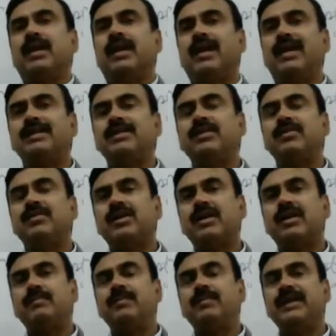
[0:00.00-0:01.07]
As you
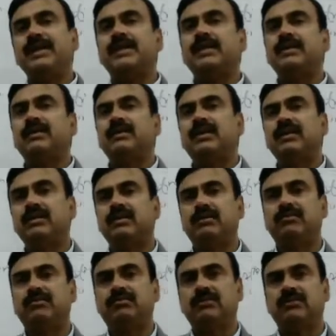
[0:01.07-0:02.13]
completed the
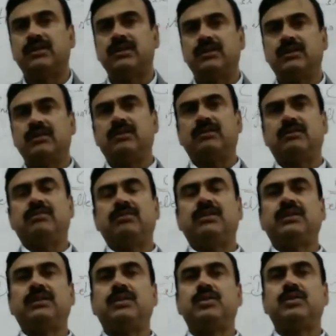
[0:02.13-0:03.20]

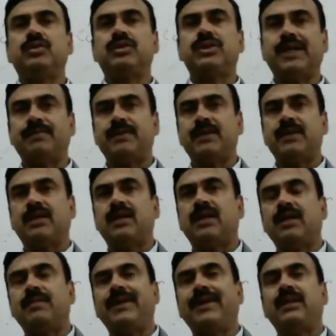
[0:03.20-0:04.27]
two chapter, I
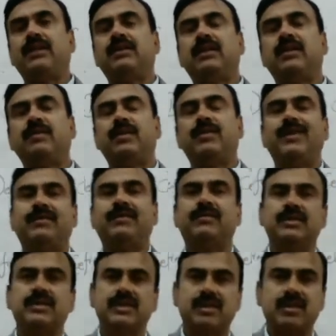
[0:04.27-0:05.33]
mean the number one
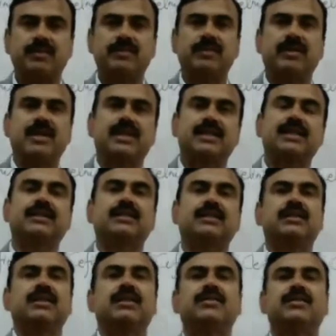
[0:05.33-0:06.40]
was crop production and the
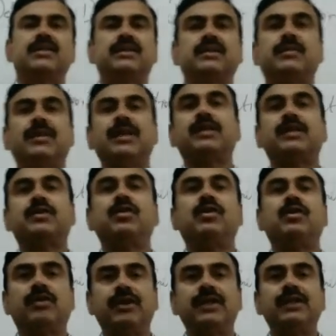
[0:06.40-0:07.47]
second was the
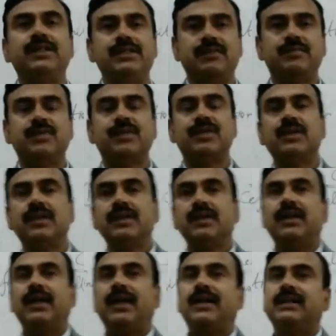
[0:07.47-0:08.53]
microorganisms.
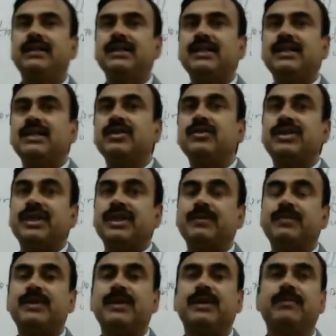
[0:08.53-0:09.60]
And in this new
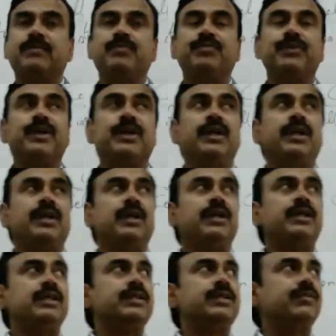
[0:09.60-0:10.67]
chapter, it
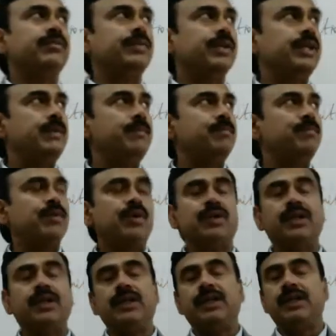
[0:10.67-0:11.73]
is very
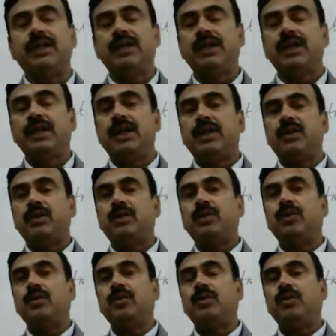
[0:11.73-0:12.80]
important
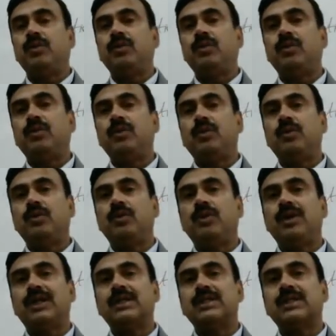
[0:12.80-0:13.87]
to
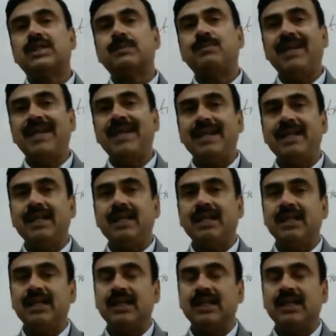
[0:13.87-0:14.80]
explain